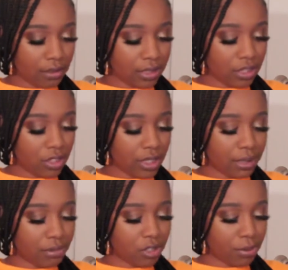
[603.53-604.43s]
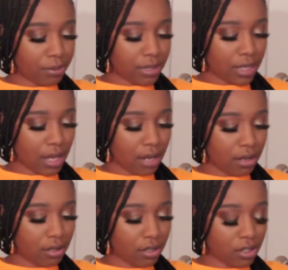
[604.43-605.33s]
She seems dope as
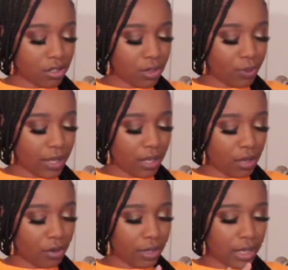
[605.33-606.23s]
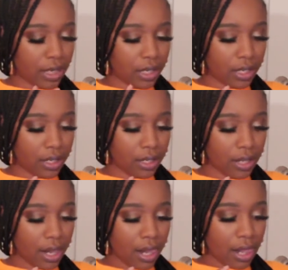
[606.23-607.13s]
hell. You're sweet and a
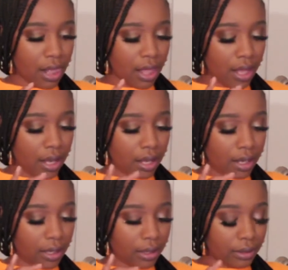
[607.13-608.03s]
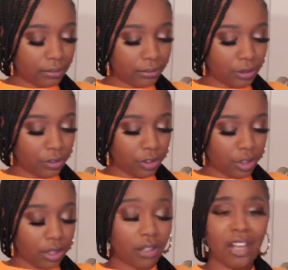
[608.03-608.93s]
go-getter. Um, you
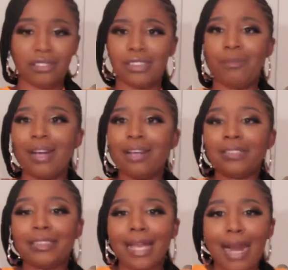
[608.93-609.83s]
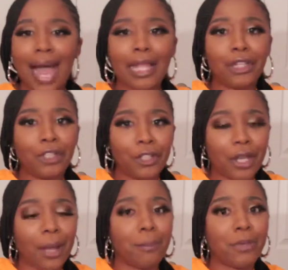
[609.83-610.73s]
look. Oh, someone else said I
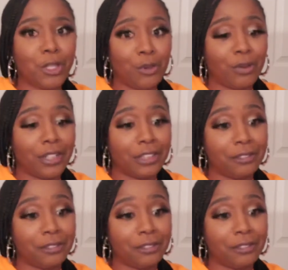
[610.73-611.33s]
look pure.